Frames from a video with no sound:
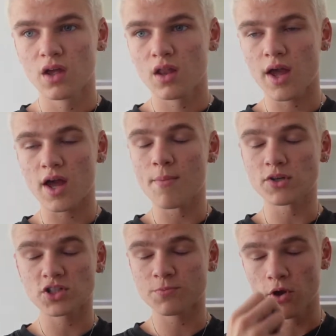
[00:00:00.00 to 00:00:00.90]
Like I
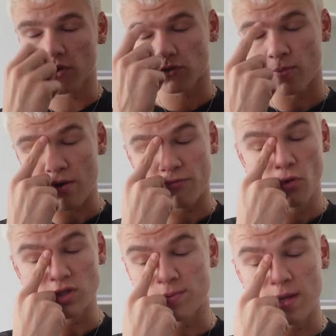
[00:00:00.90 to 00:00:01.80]
must have spoken to about
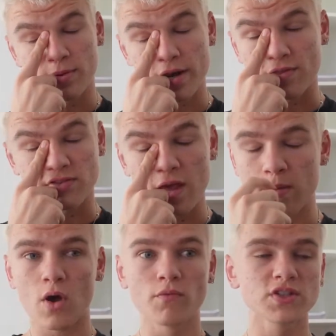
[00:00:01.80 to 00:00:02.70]
40 people and had the
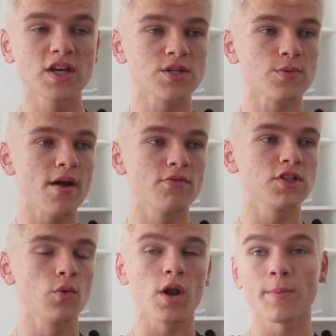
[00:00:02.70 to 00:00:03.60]
same conversation with every
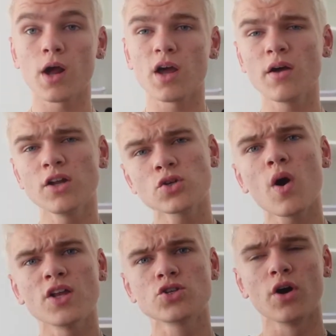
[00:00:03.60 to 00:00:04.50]
single one. I mean, I, I
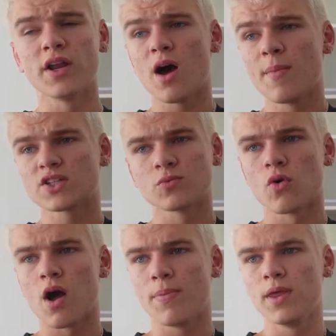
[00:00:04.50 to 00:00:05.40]
quite enjoyed it. I met some
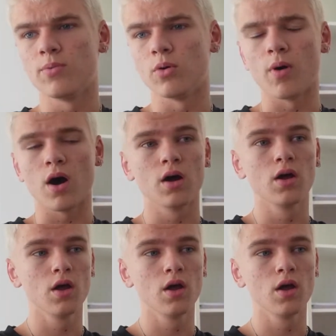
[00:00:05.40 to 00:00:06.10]
alright people, but